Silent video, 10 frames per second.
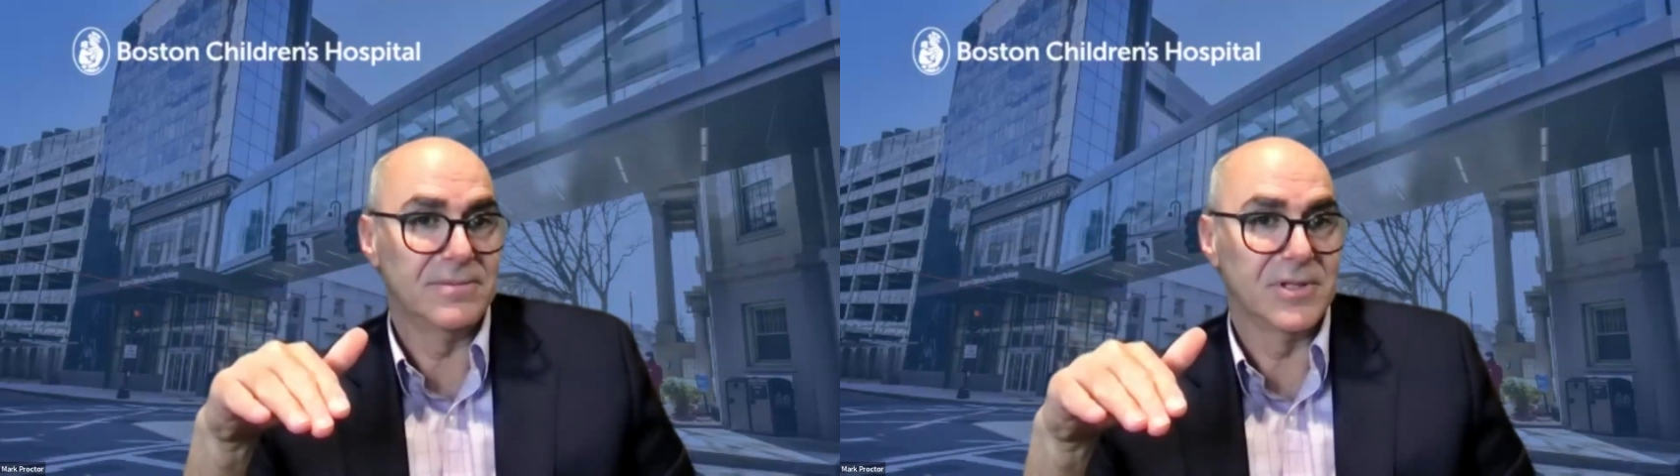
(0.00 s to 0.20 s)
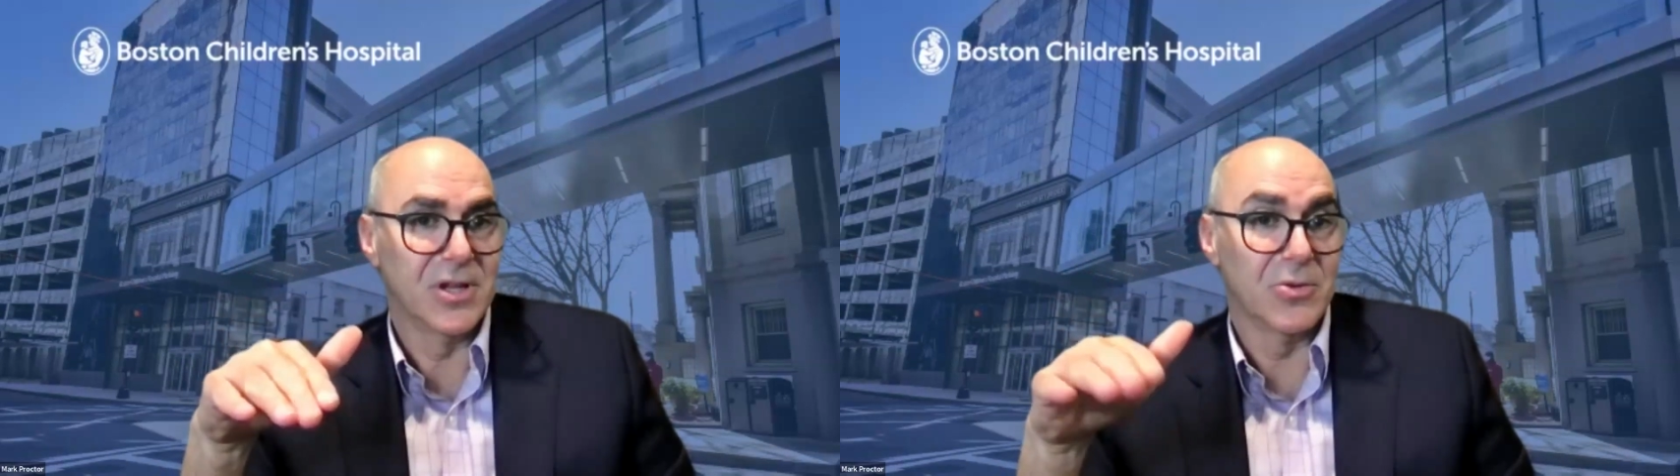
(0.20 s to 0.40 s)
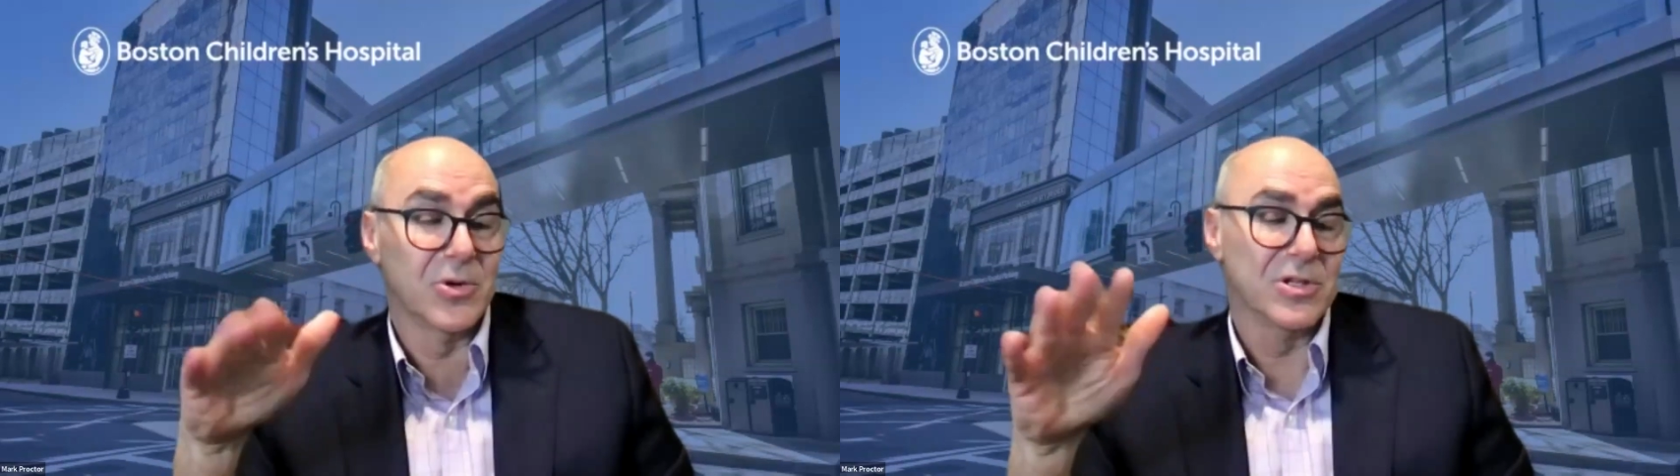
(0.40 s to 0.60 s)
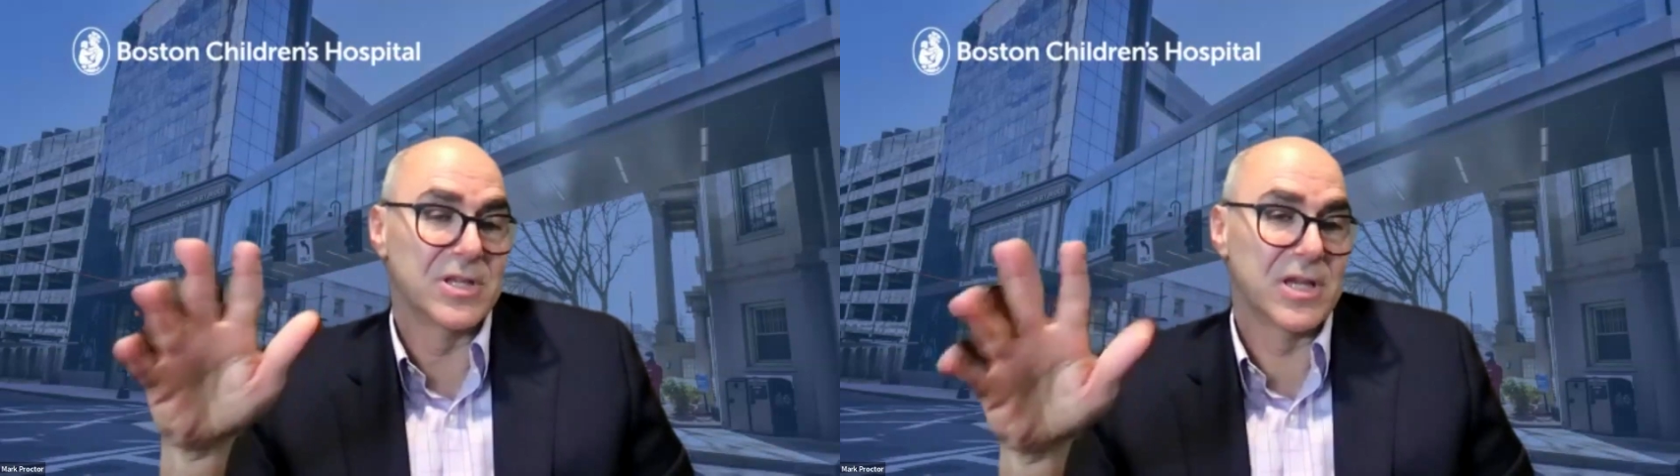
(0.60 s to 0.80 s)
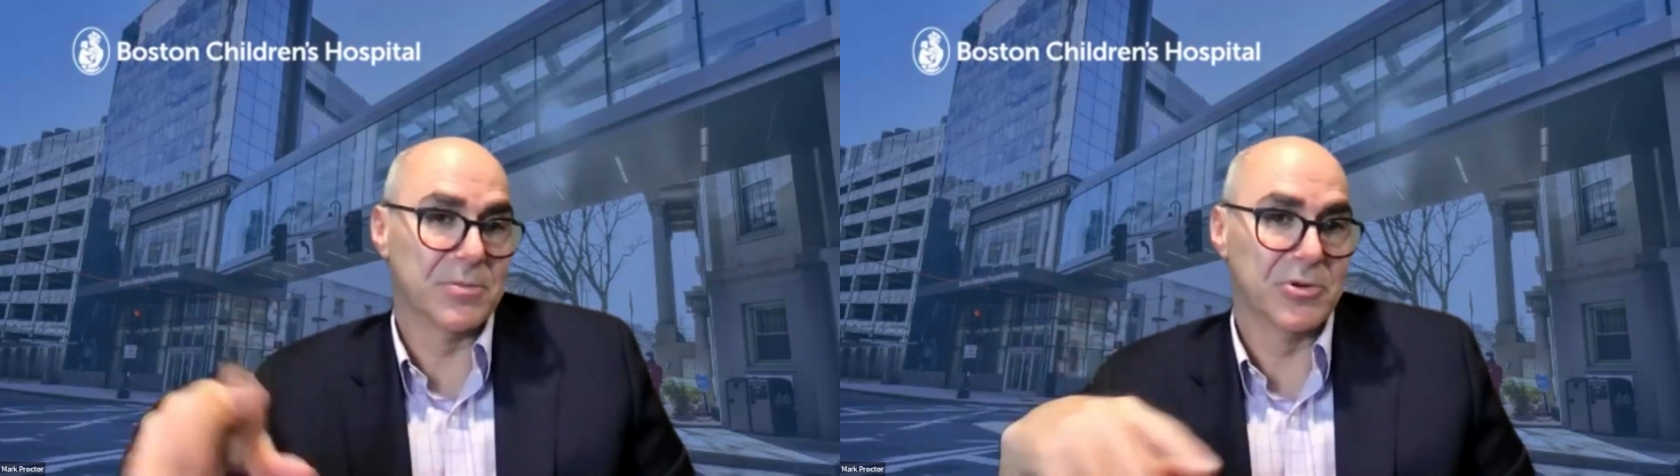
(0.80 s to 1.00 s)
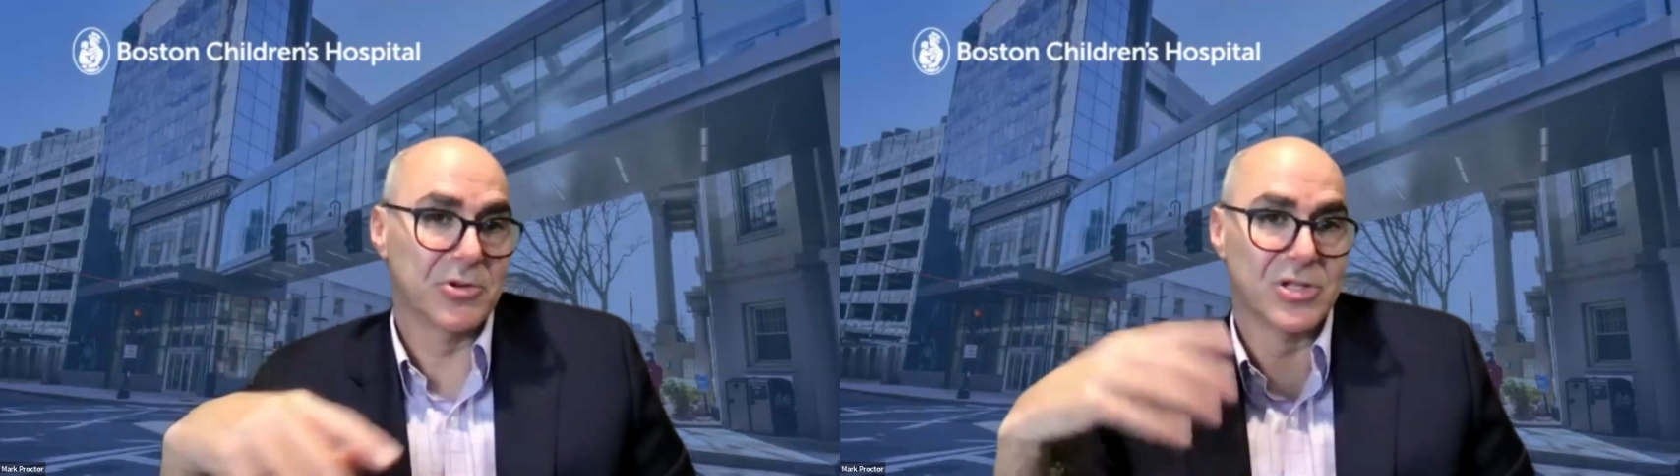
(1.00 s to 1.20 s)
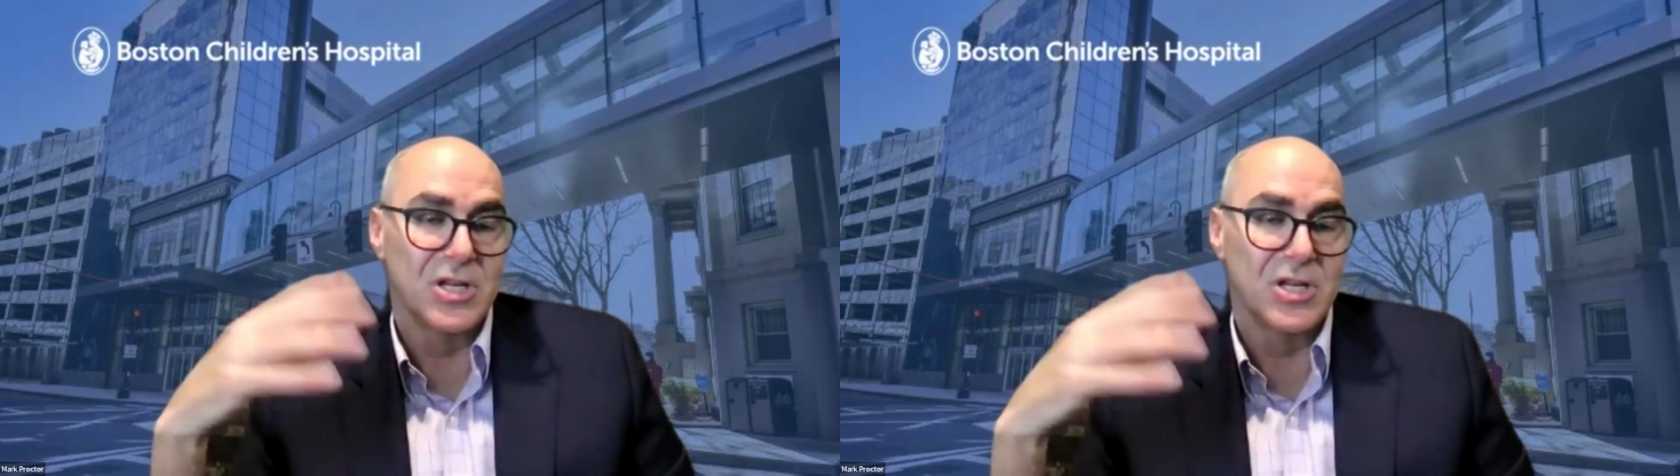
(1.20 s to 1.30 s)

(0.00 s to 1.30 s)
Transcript: in other words, like the person